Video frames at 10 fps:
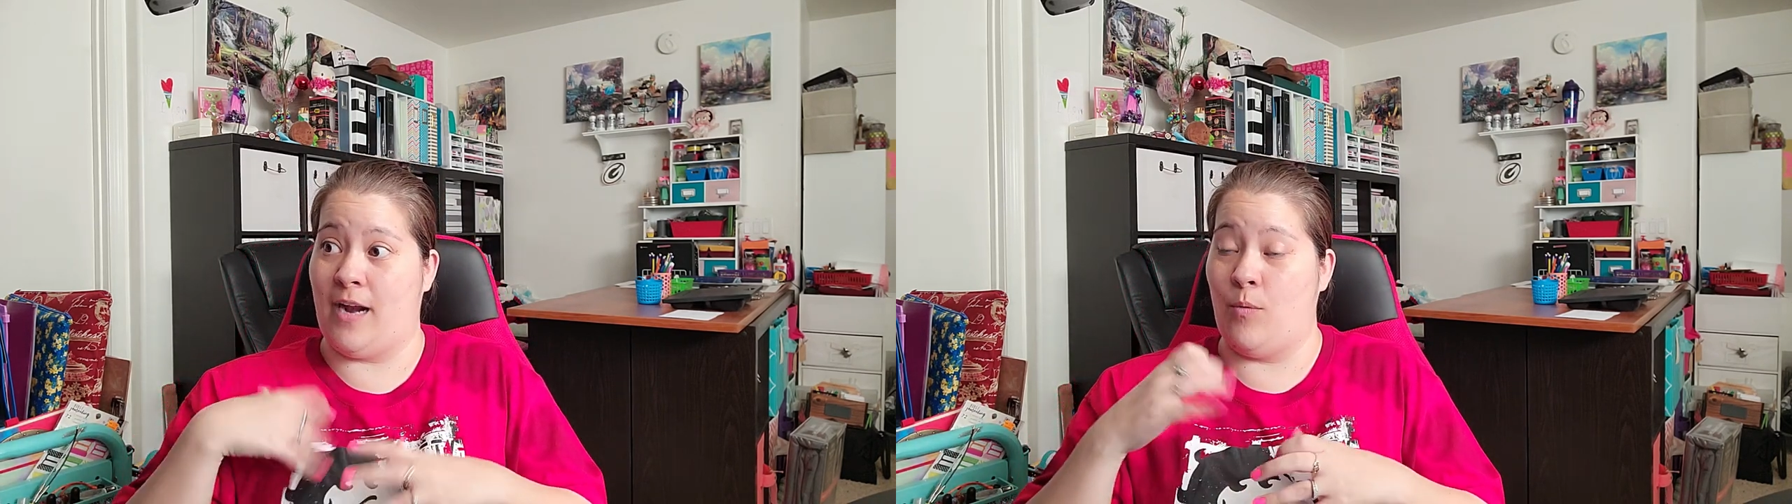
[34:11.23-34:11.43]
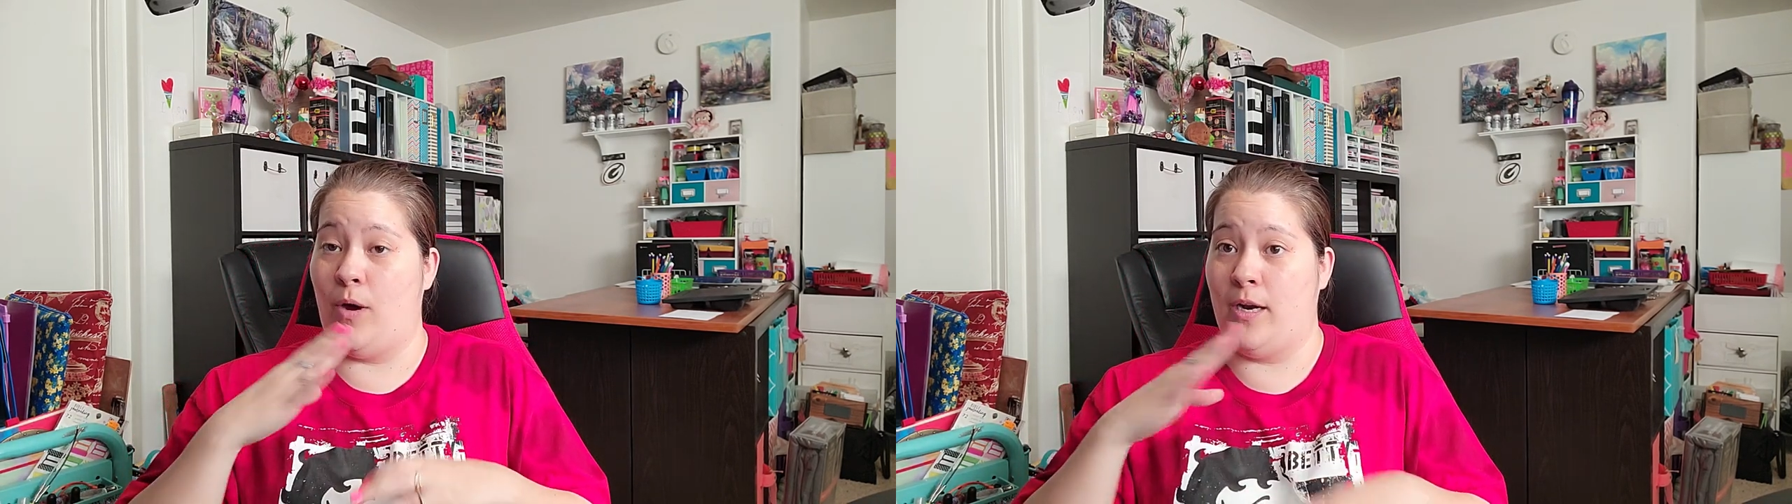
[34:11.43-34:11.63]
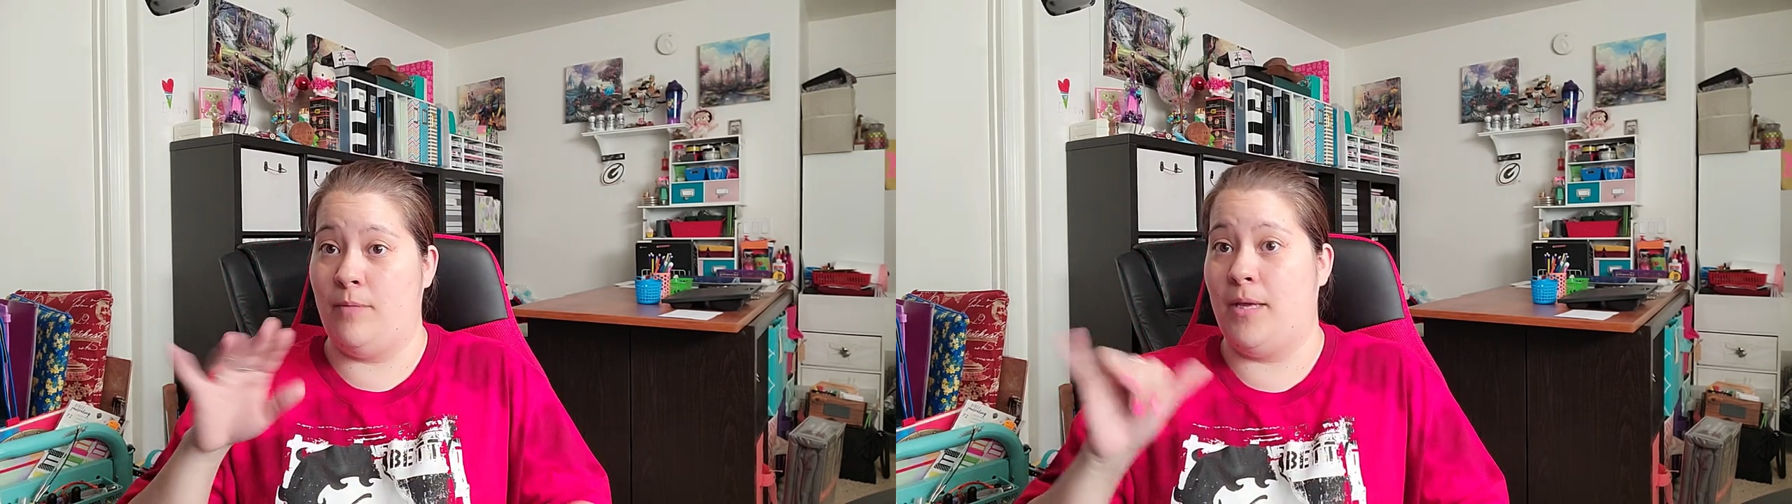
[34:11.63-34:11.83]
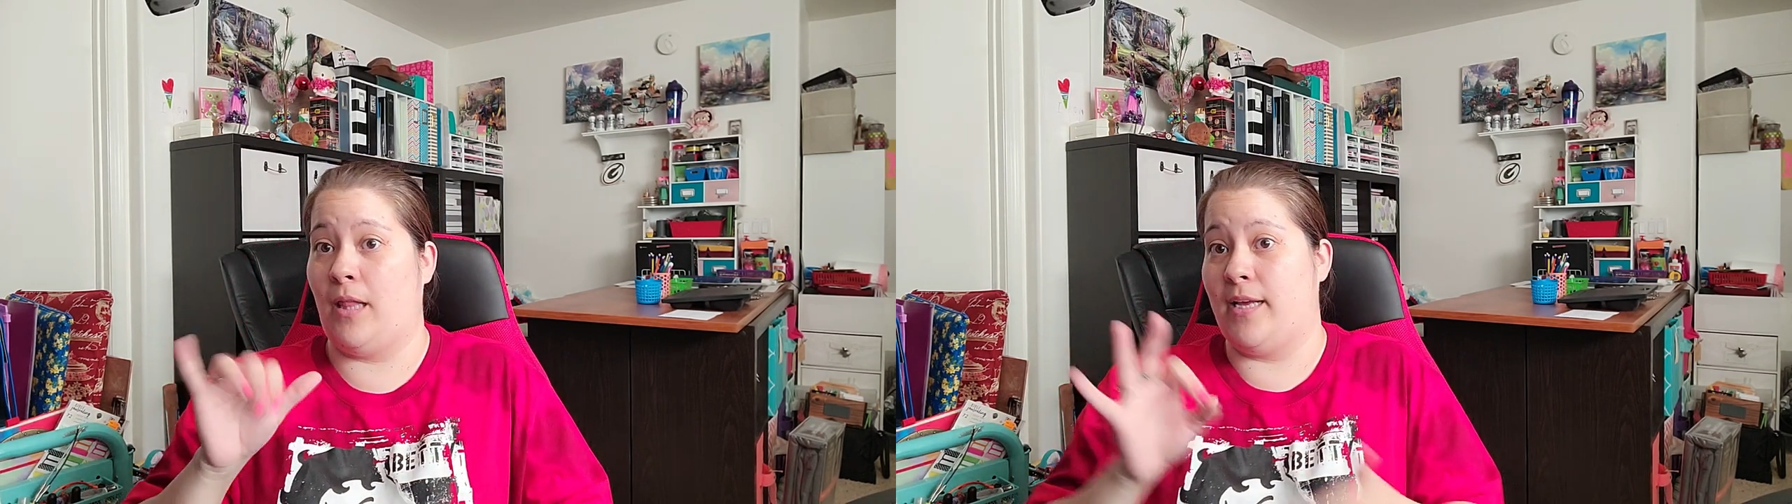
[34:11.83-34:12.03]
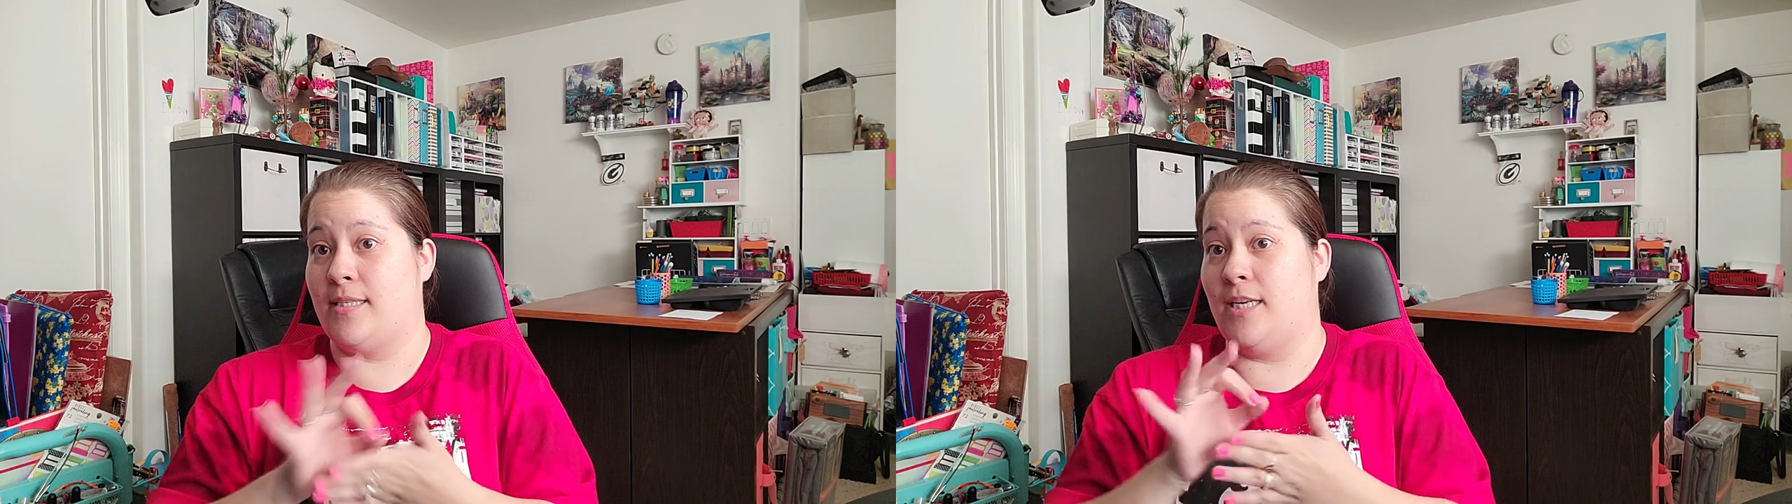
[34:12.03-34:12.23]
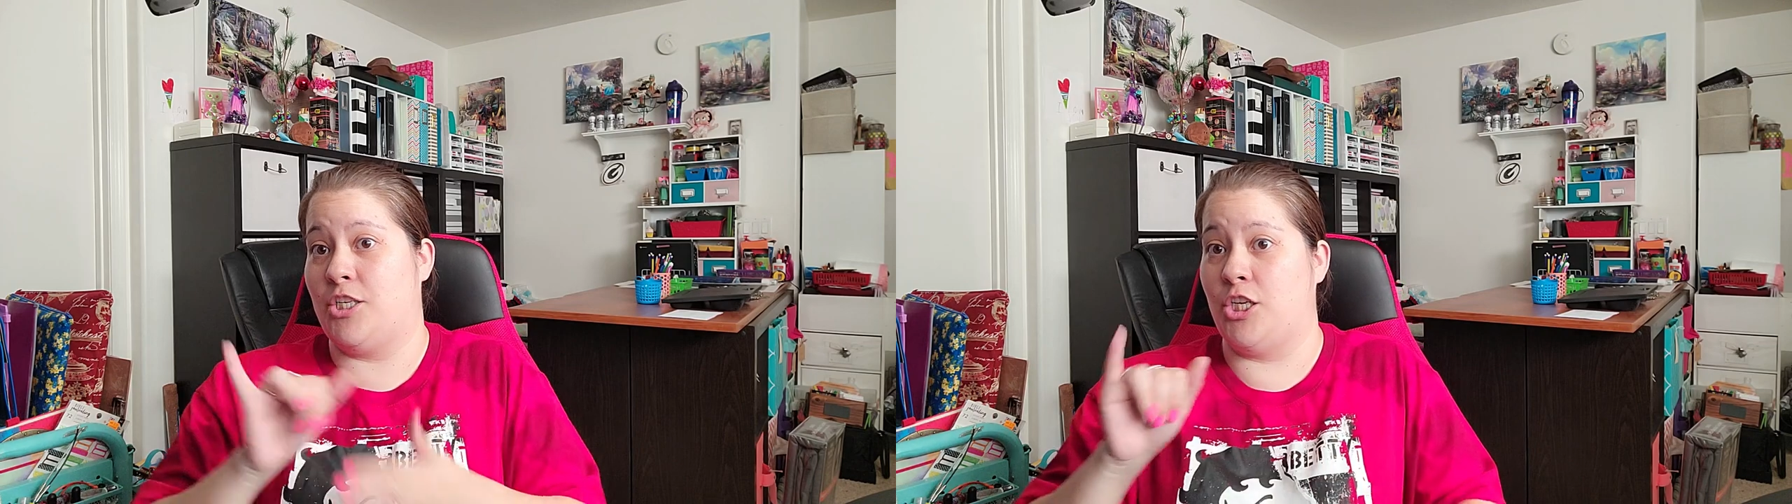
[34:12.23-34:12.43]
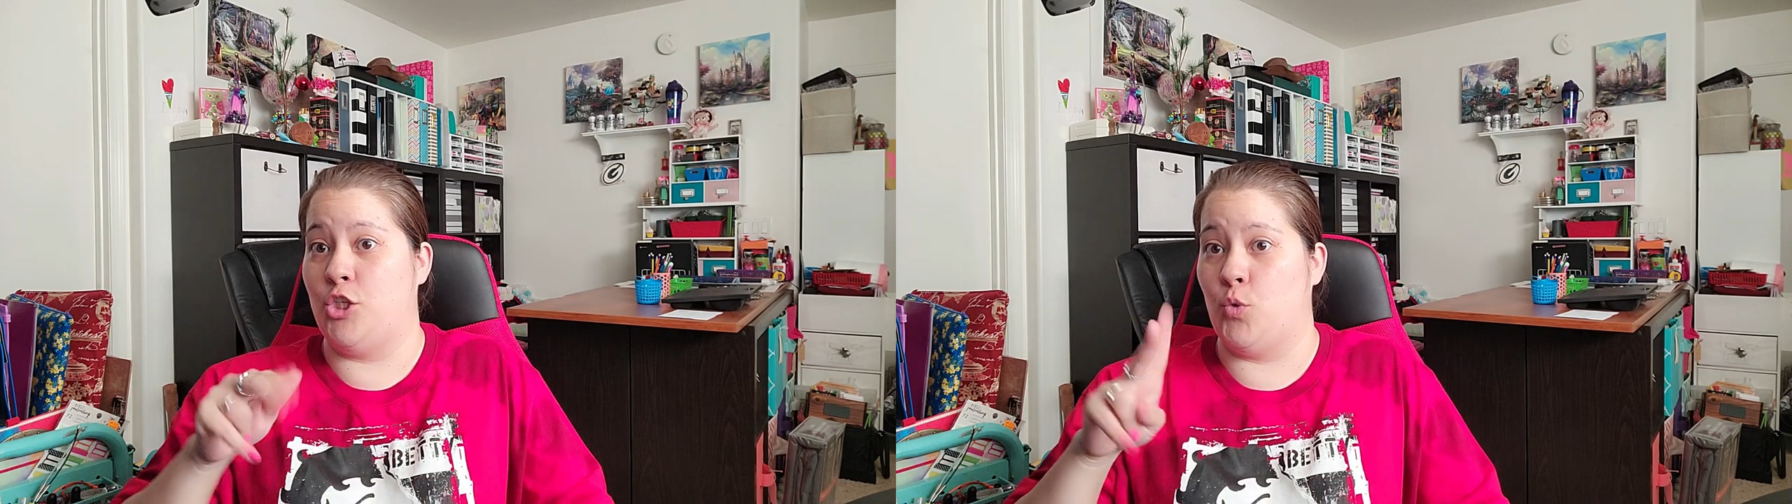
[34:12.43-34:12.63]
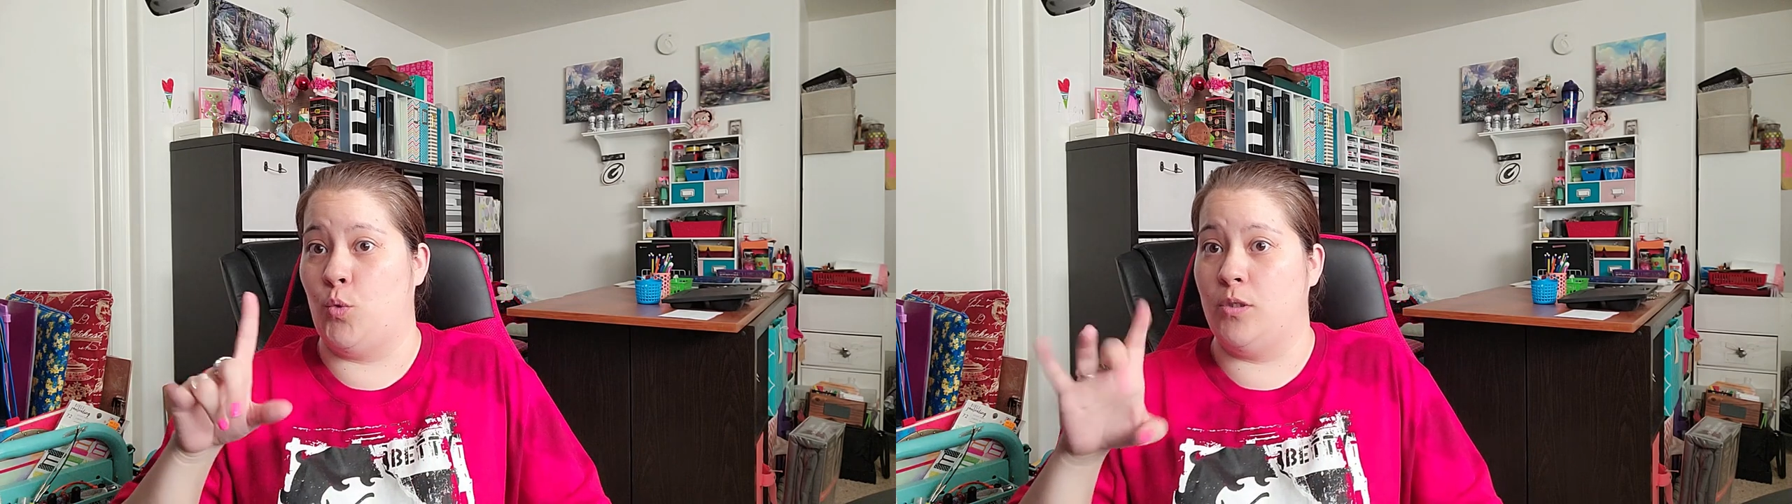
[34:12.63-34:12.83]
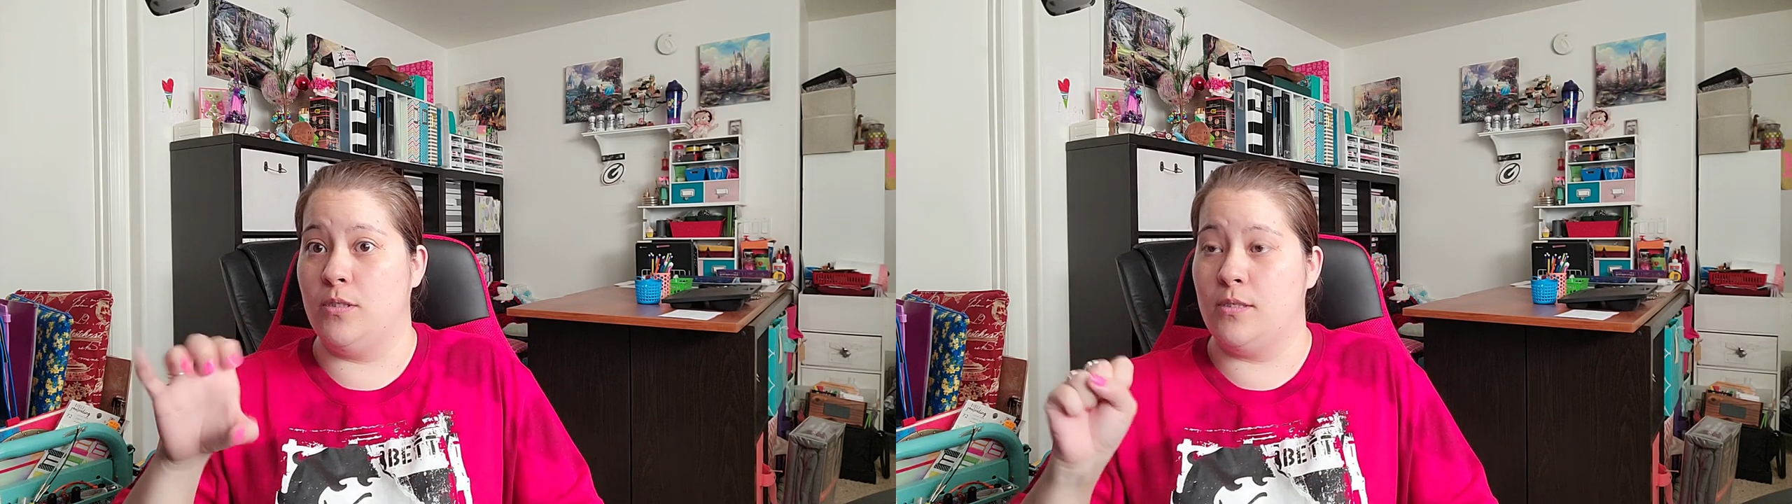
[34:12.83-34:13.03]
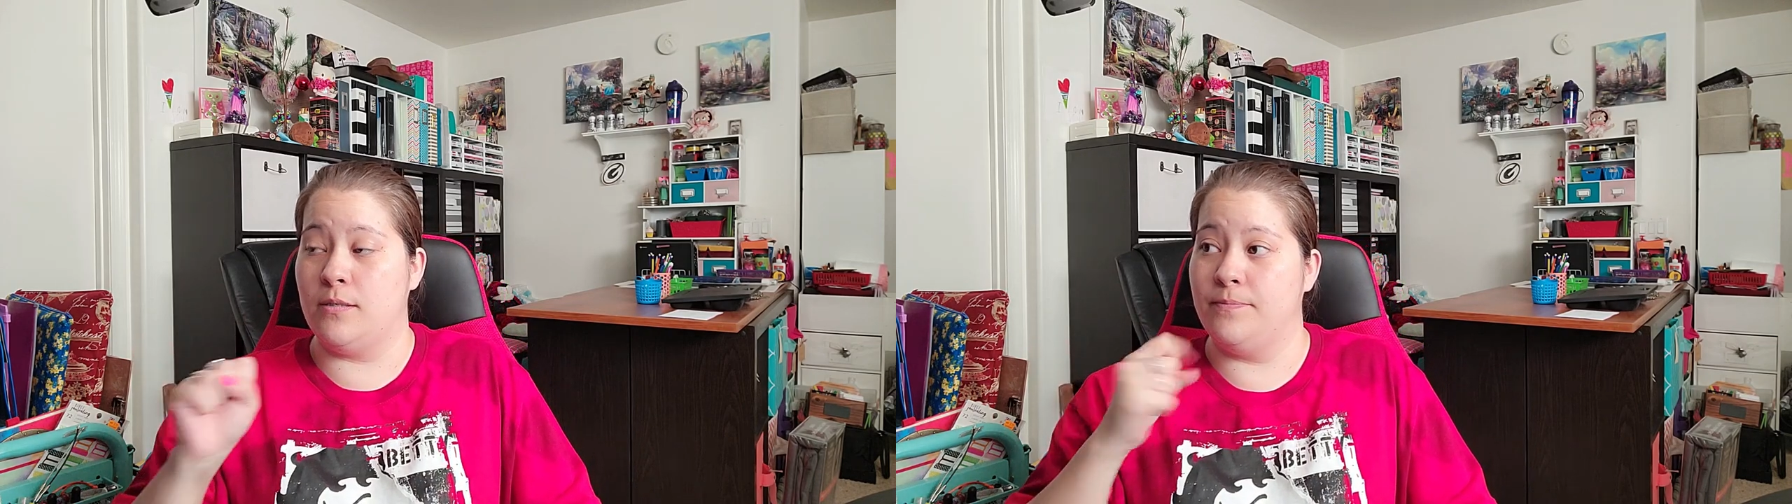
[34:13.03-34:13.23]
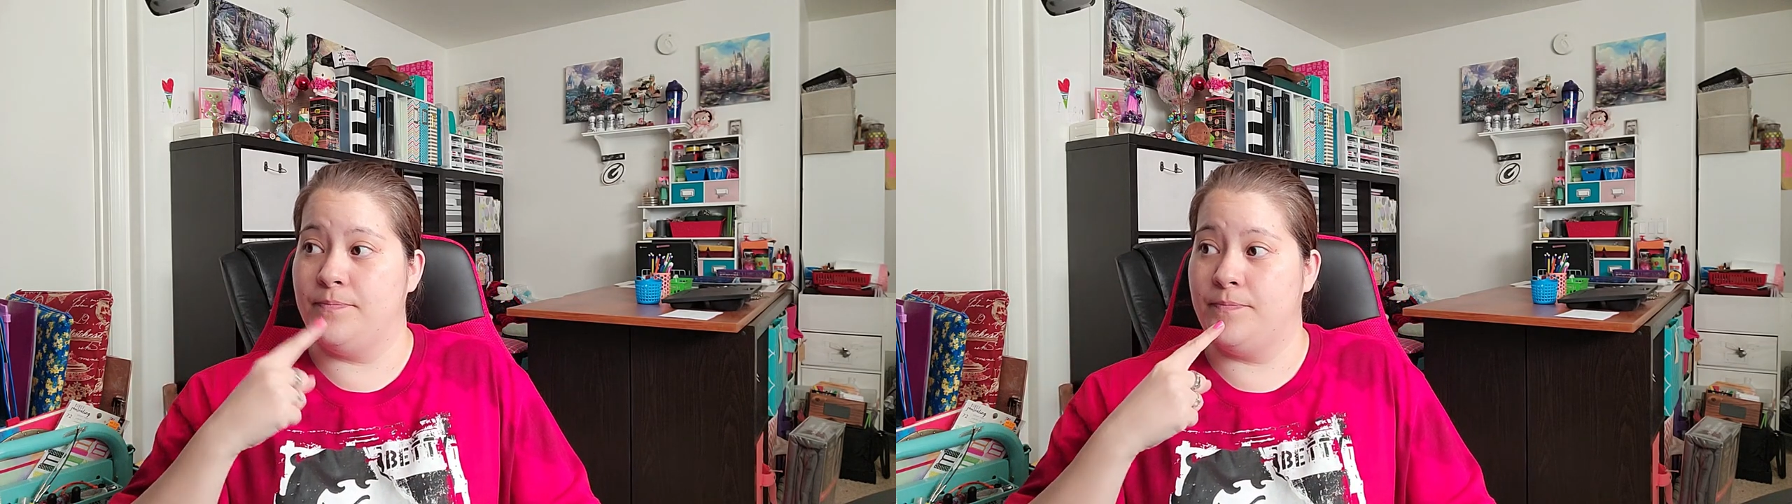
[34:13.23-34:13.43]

I wanted to be like Stitching Jules.